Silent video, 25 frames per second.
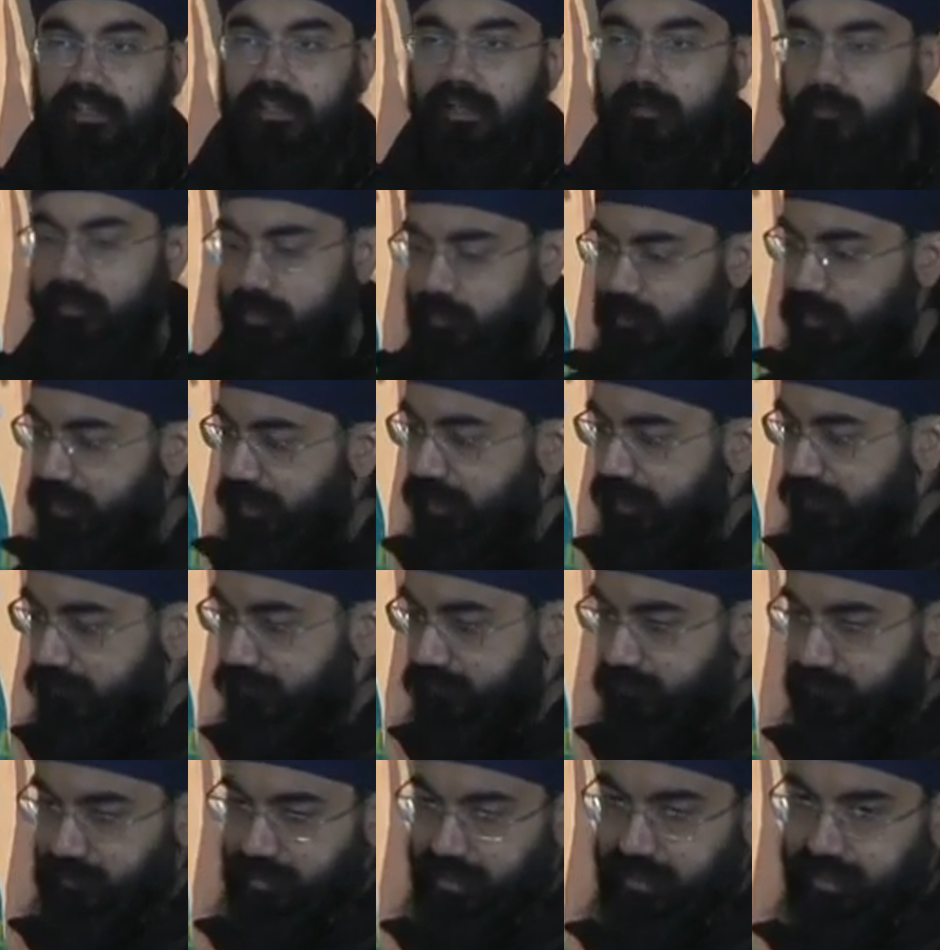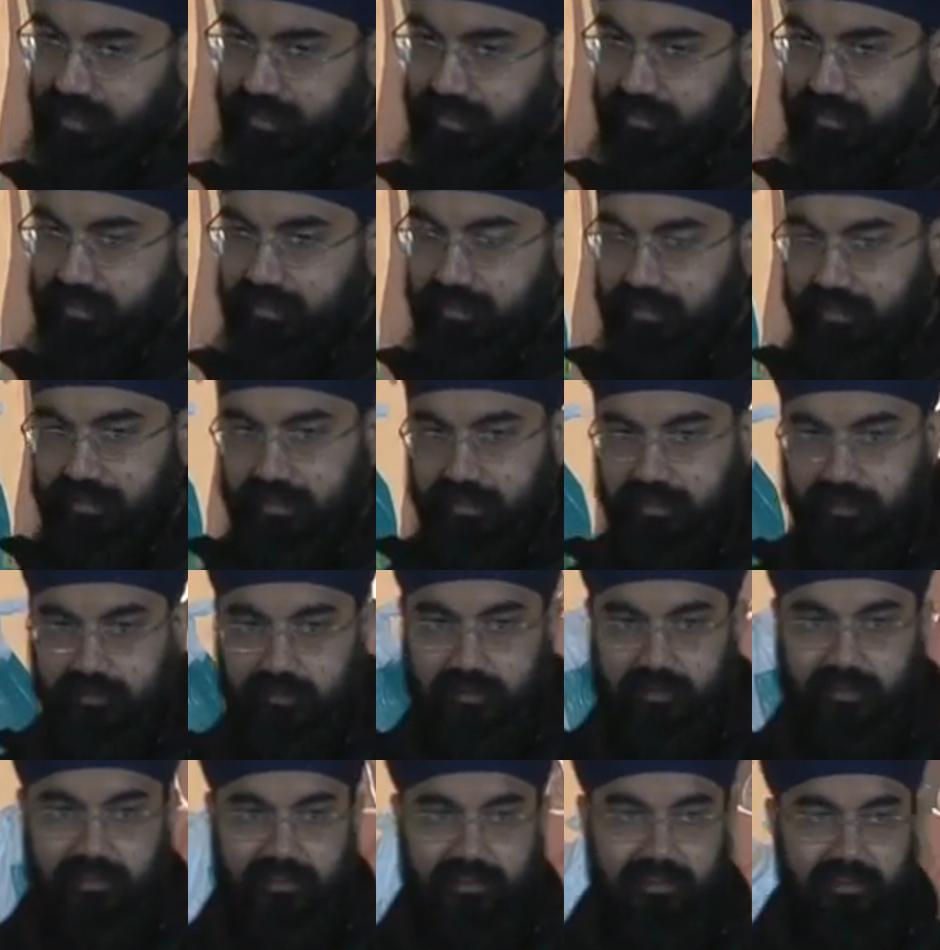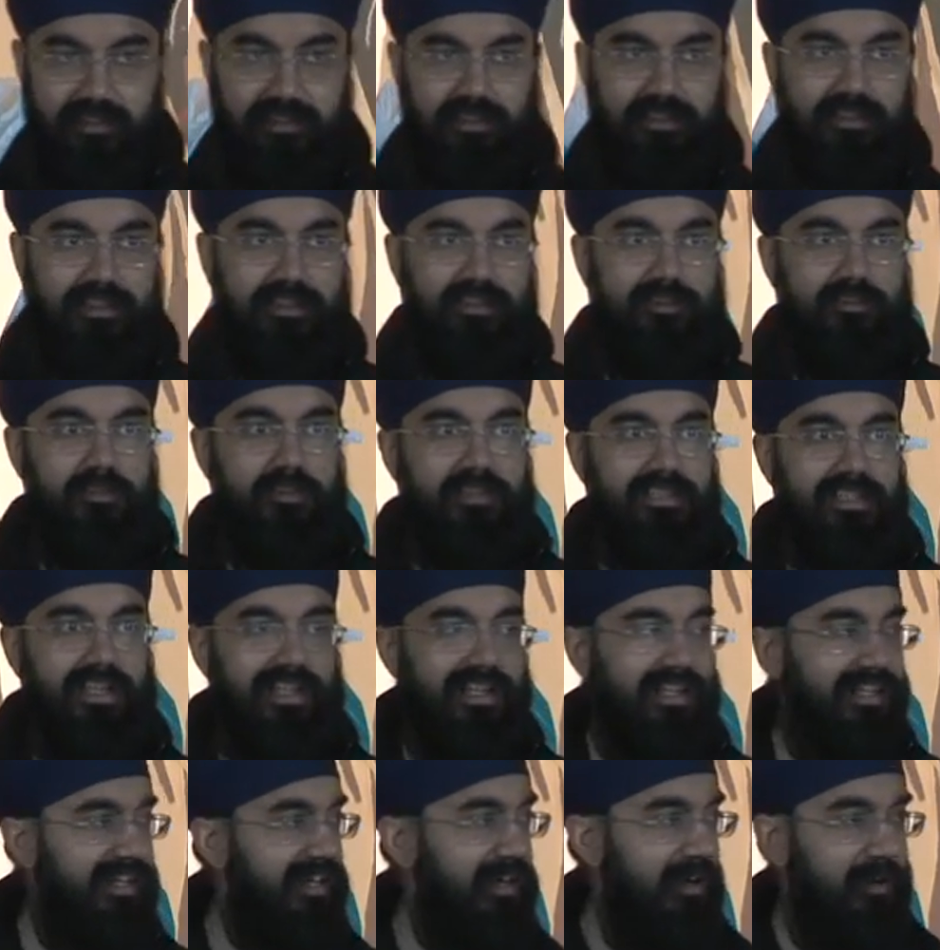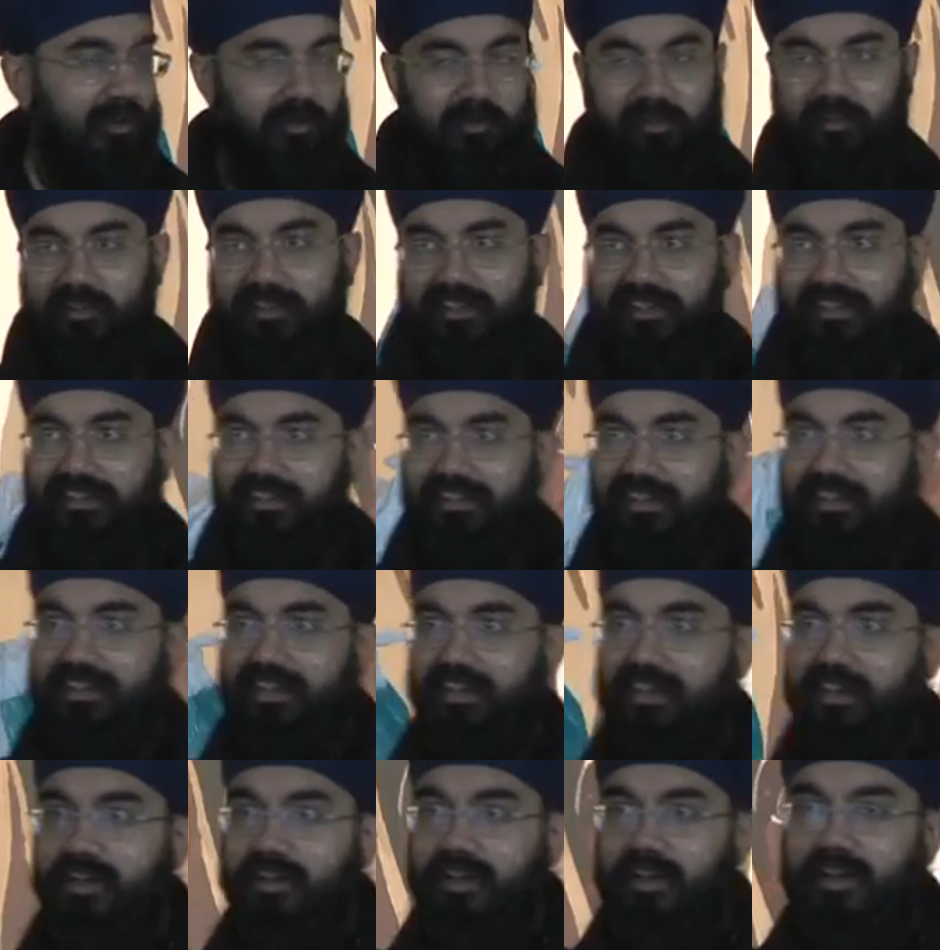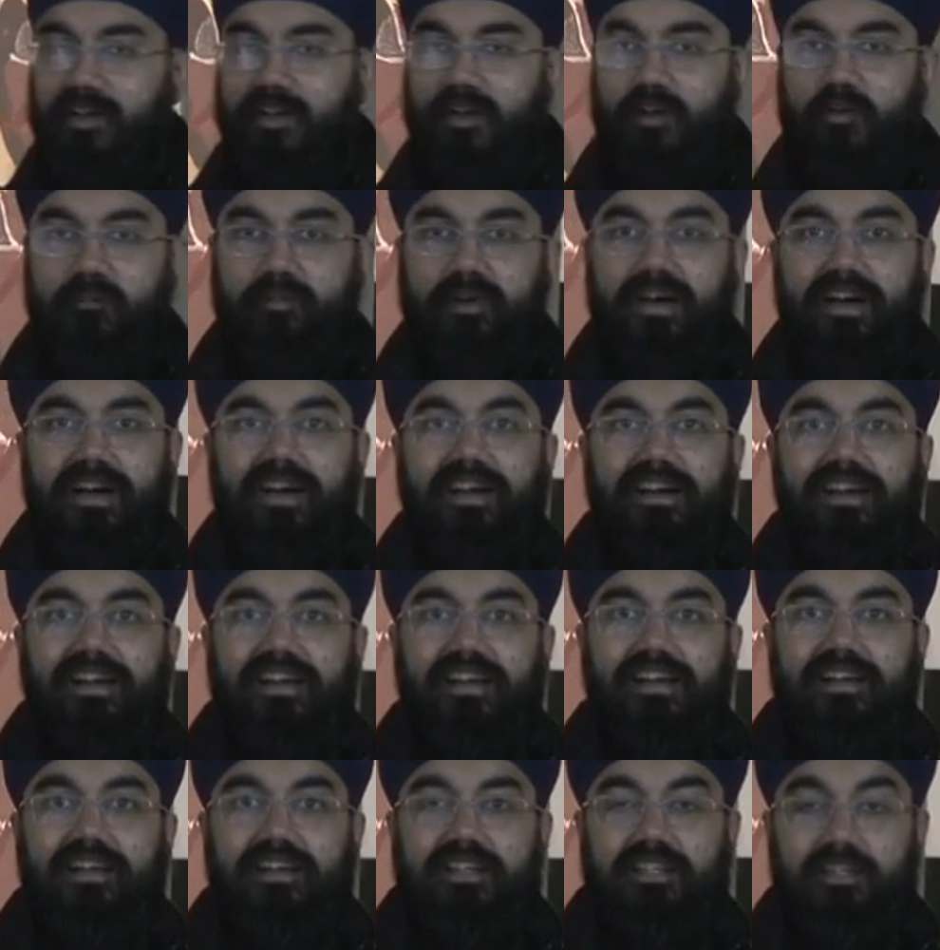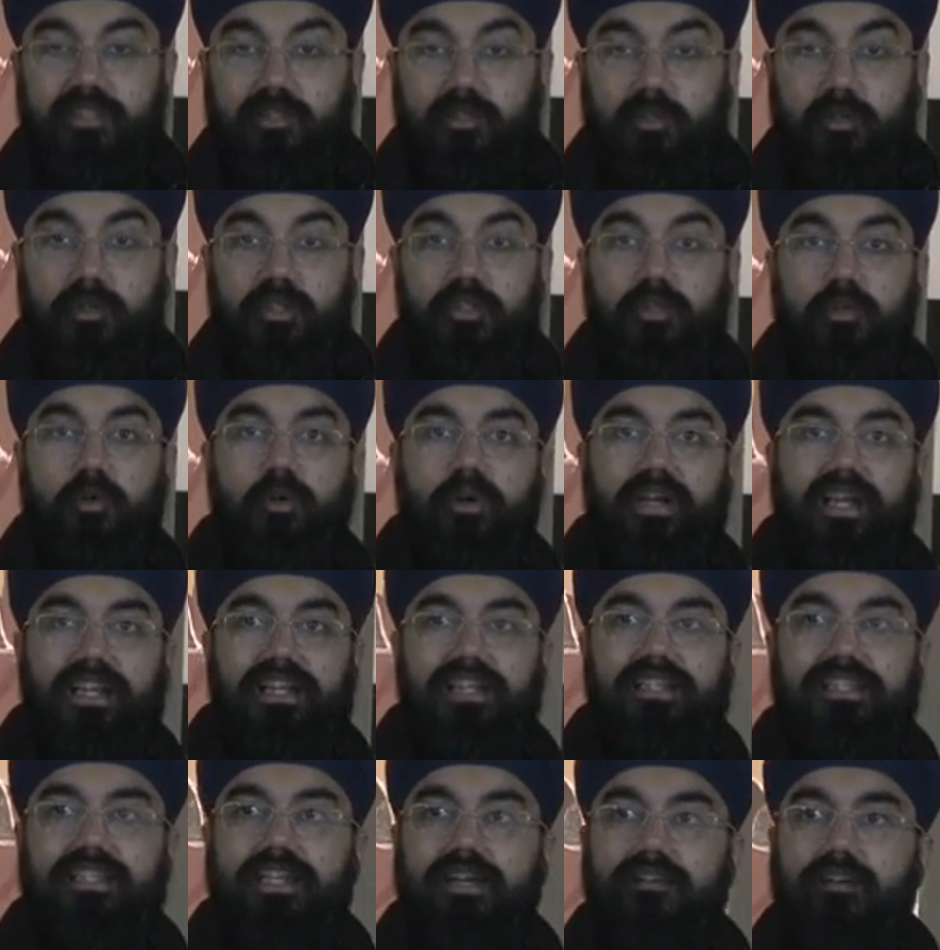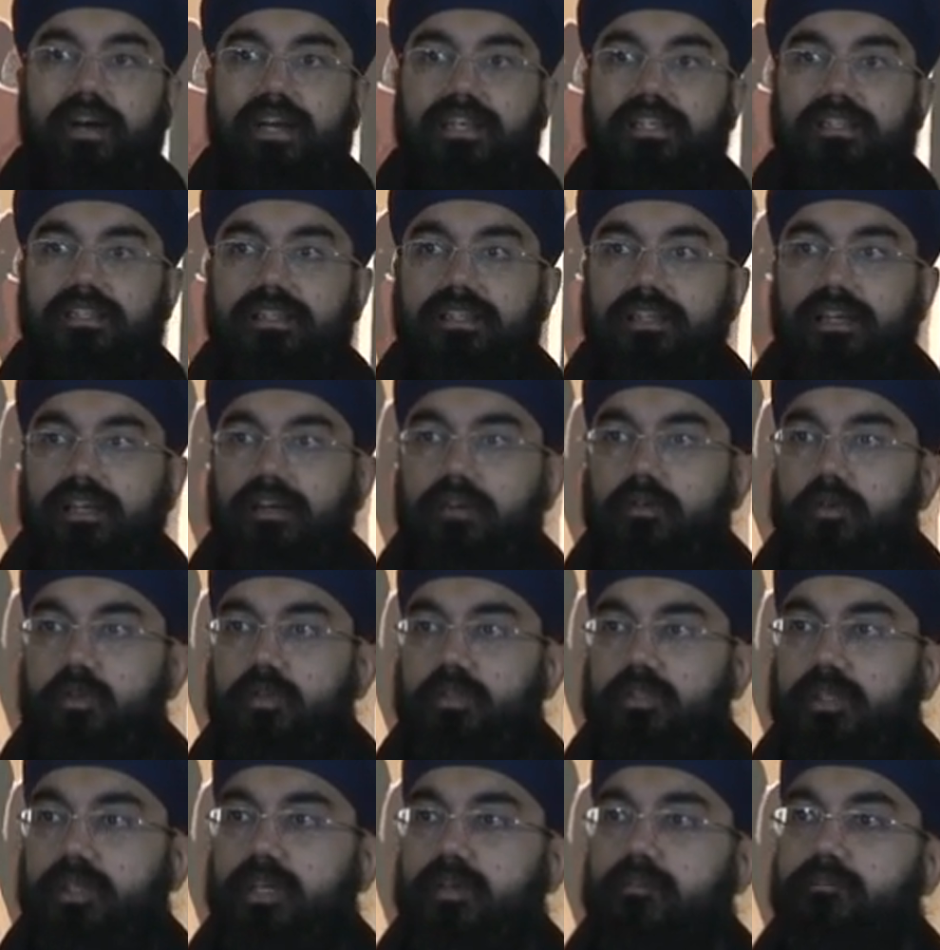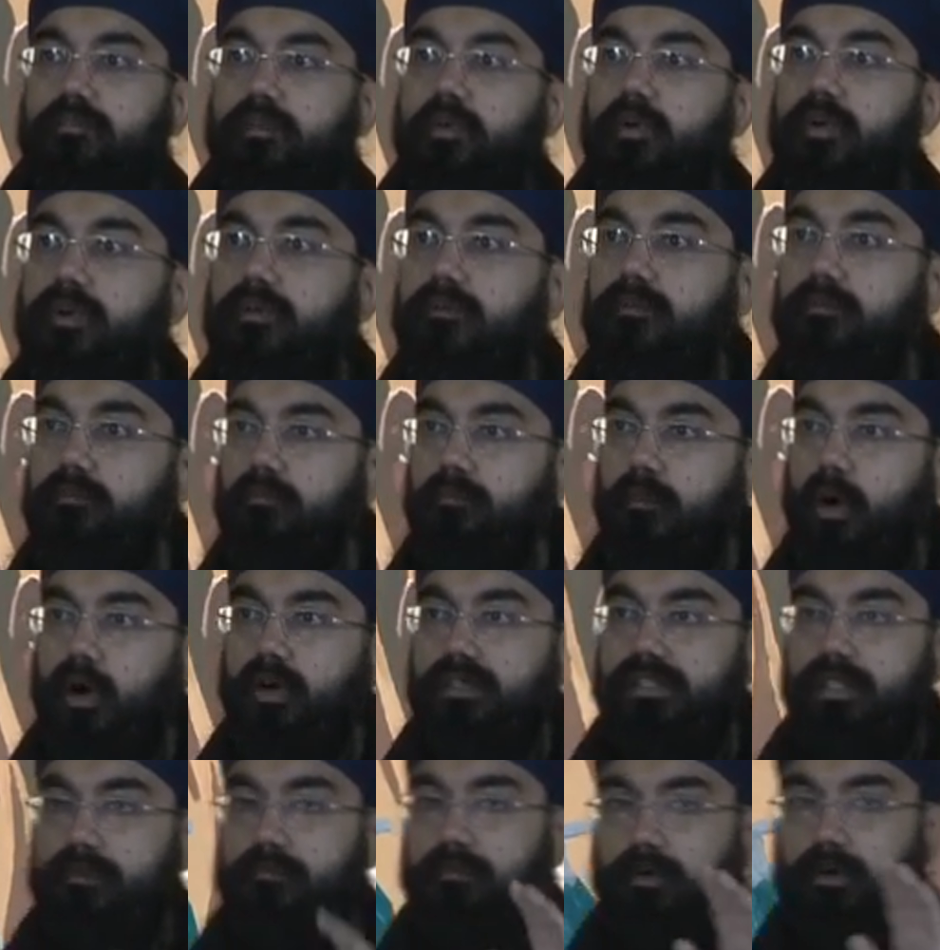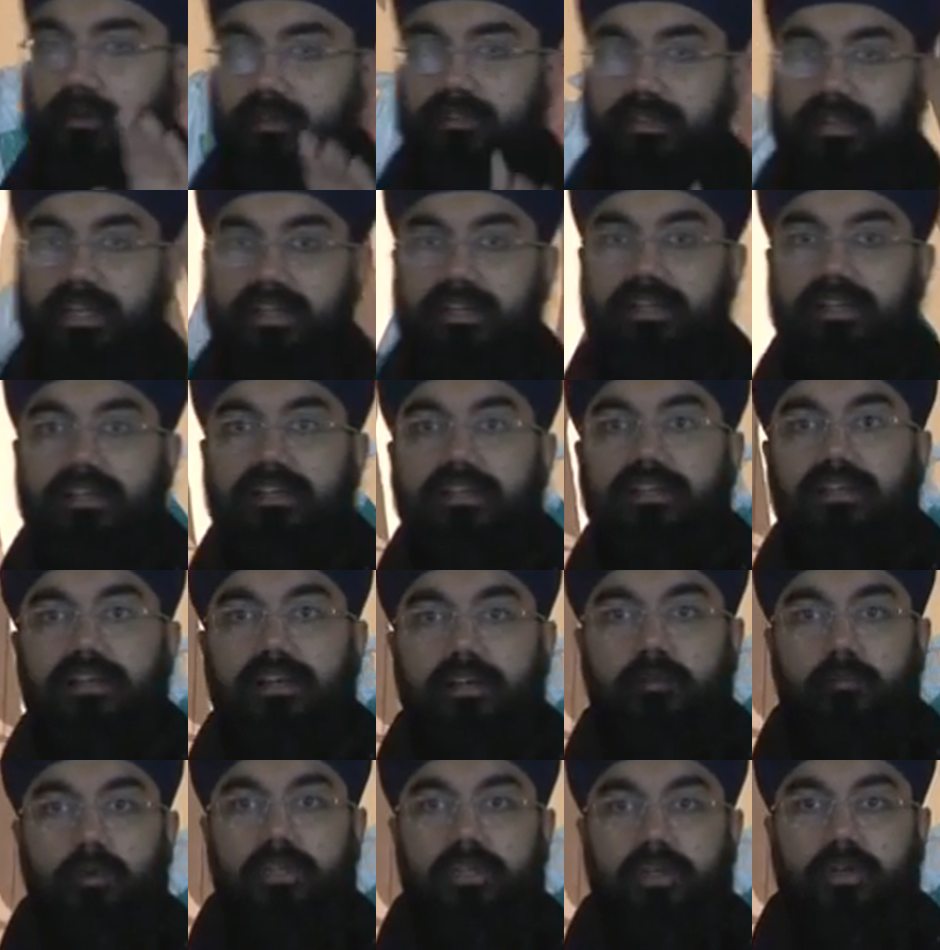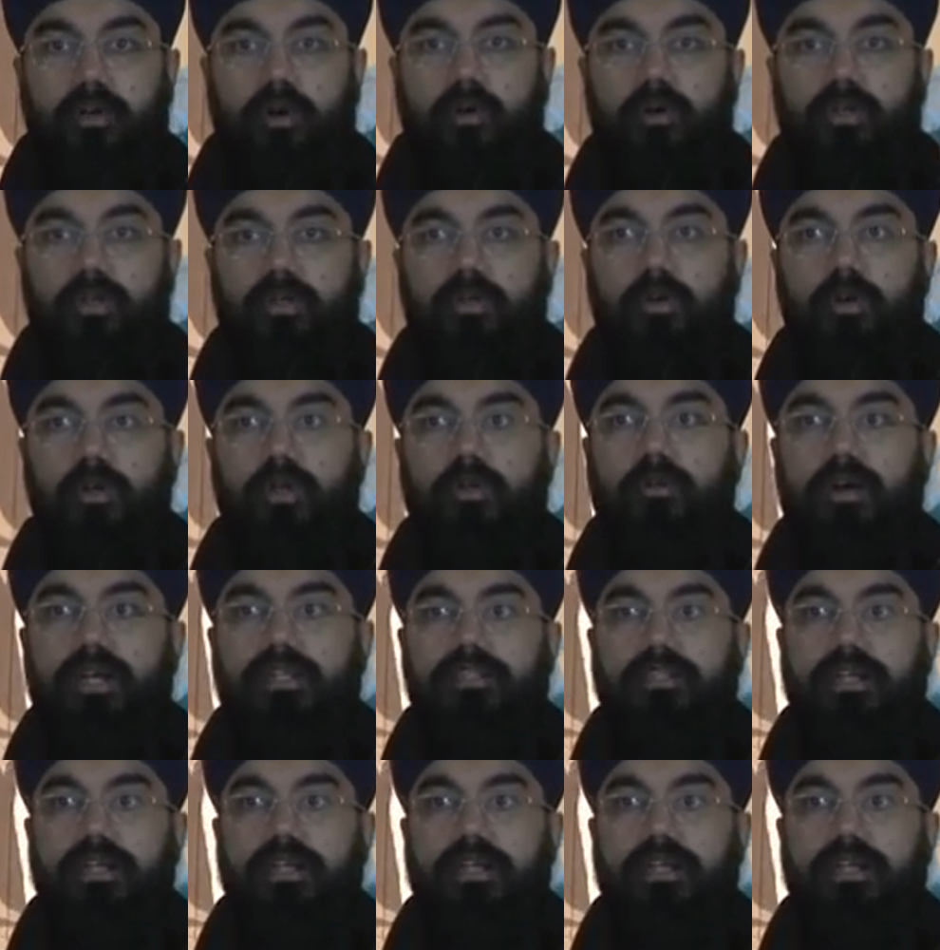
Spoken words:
I'm sure I left them there just a second ago. But doing Jodhyan di Seva is also the most important thing. When you go to Gurdwara